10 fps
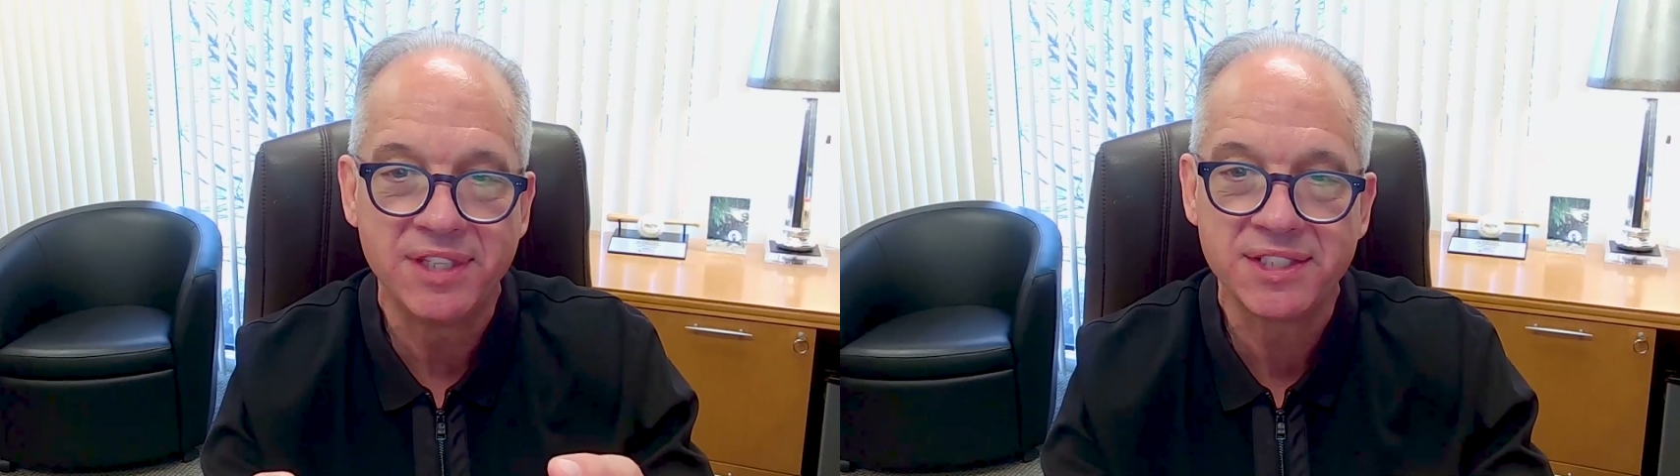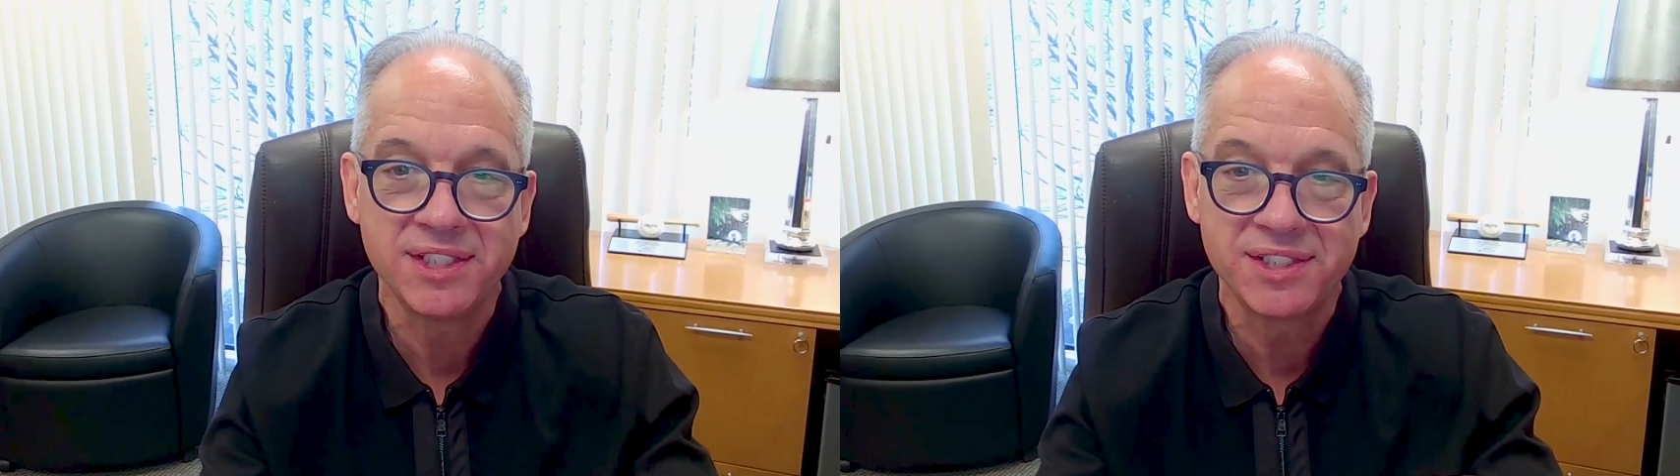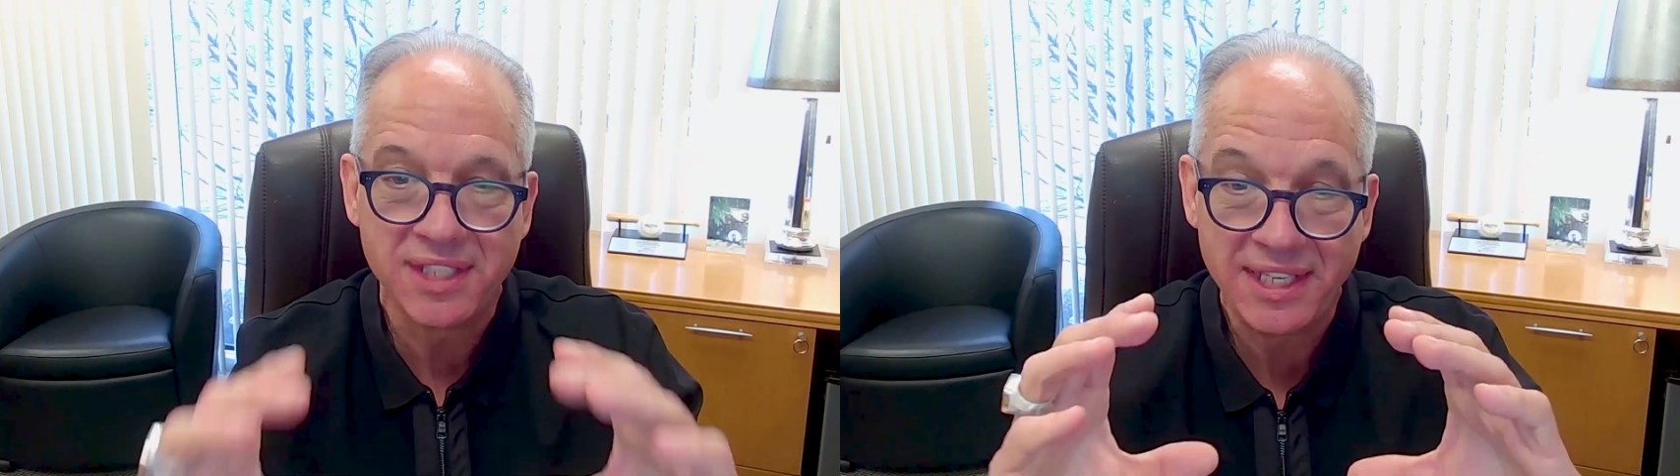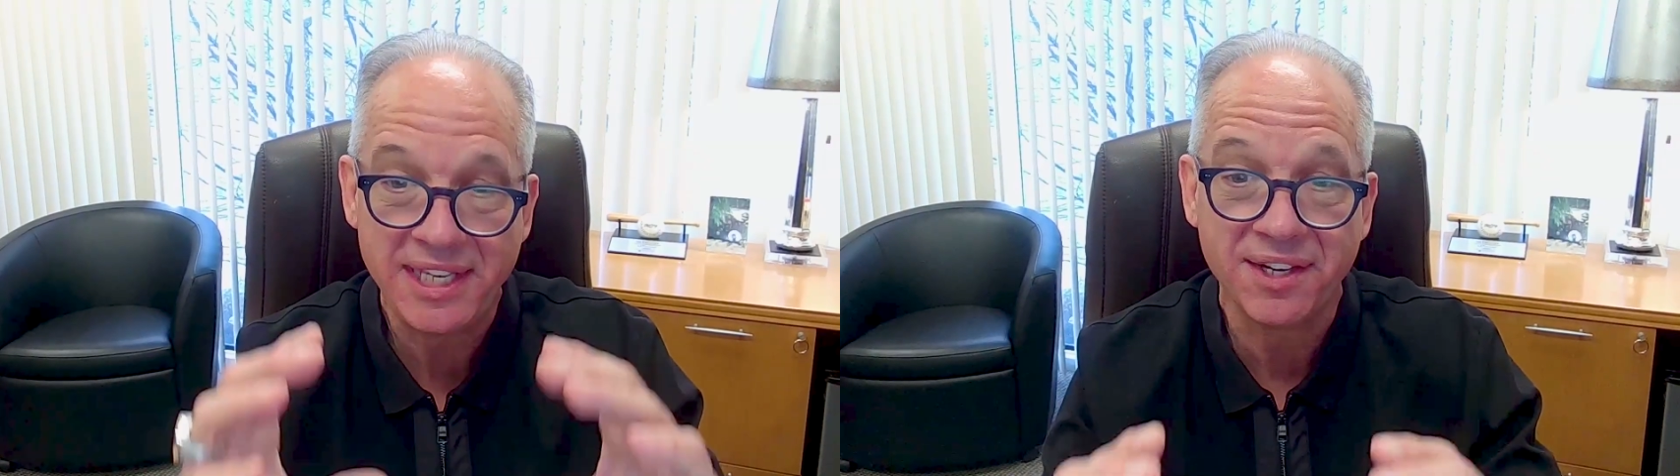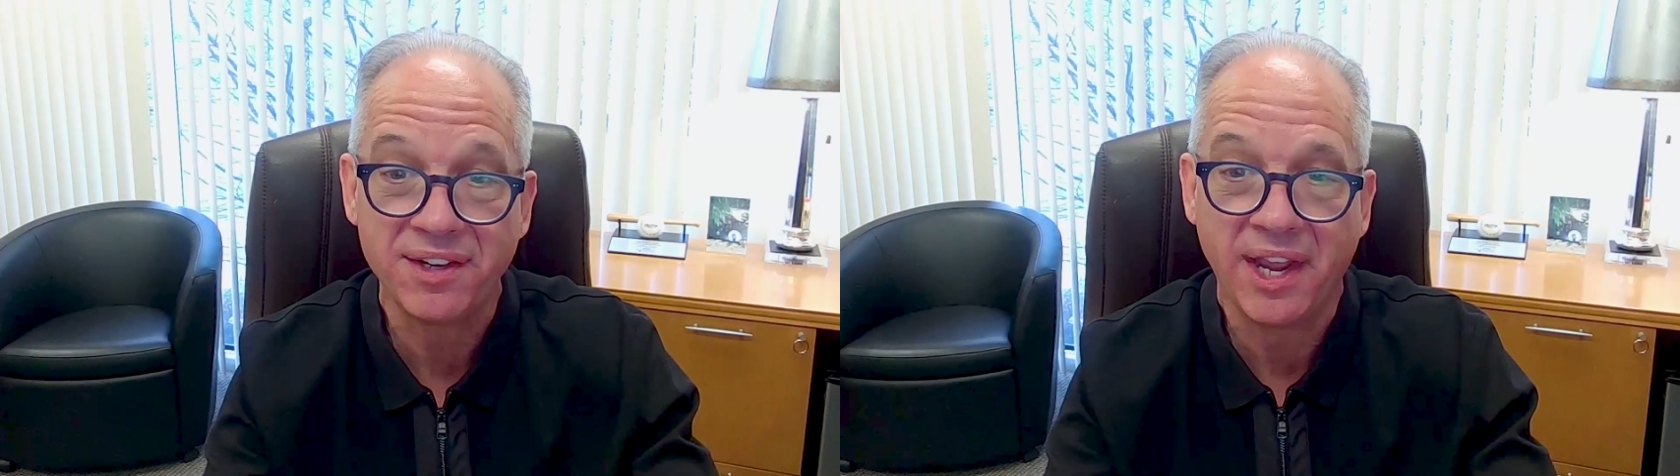This is
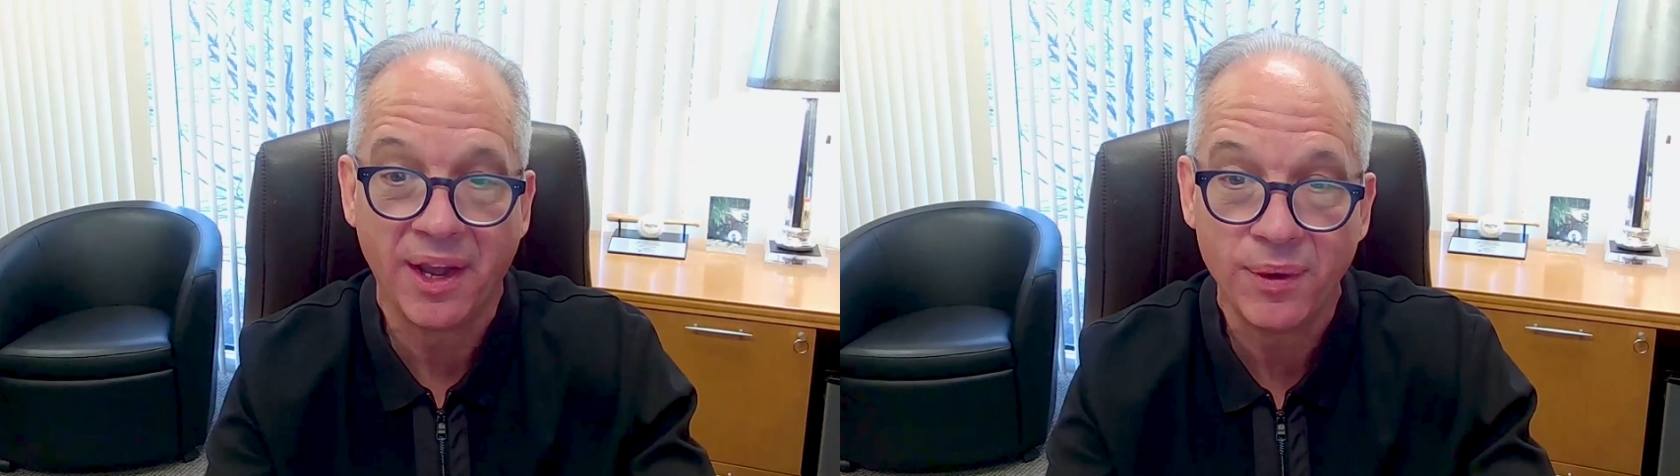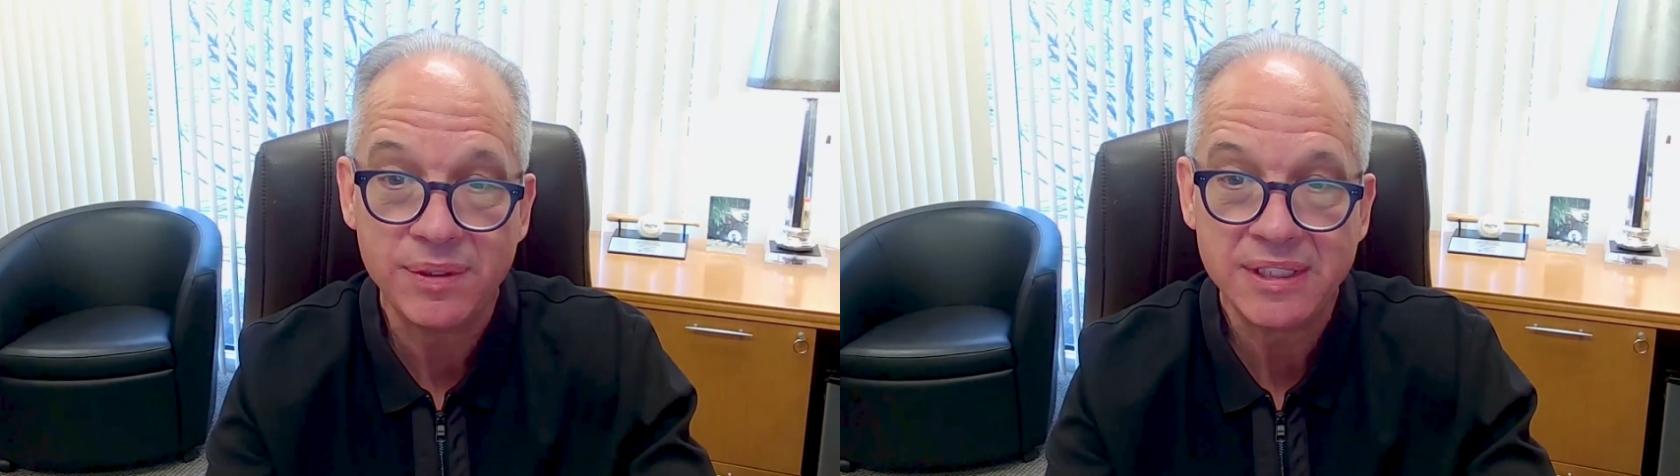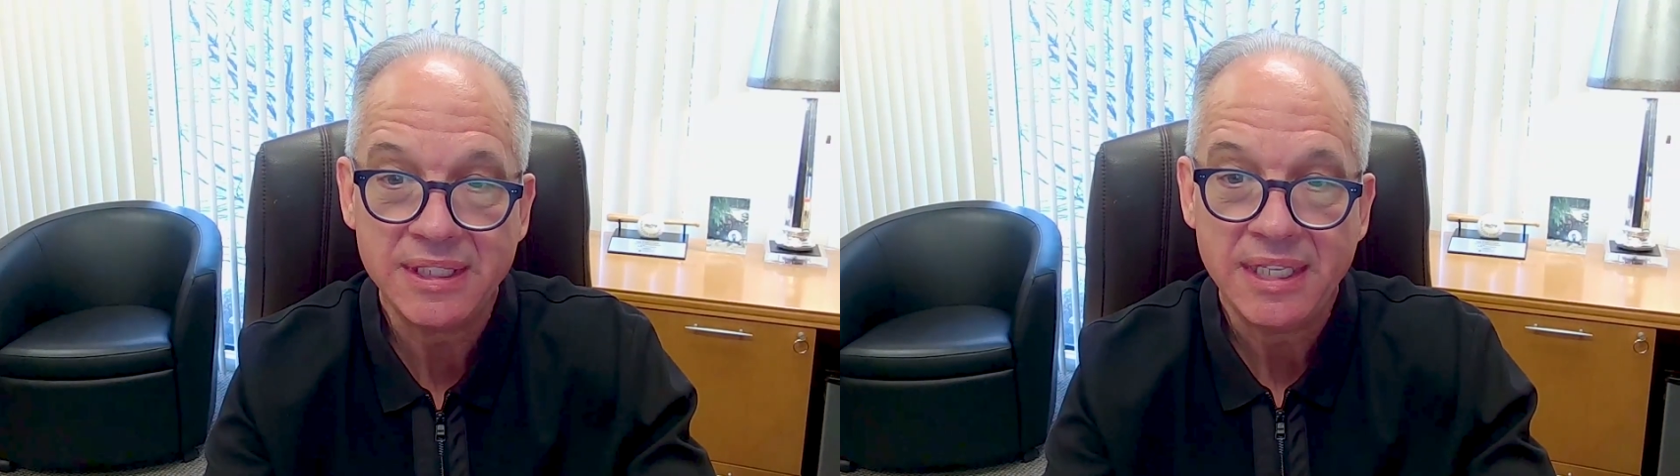here now.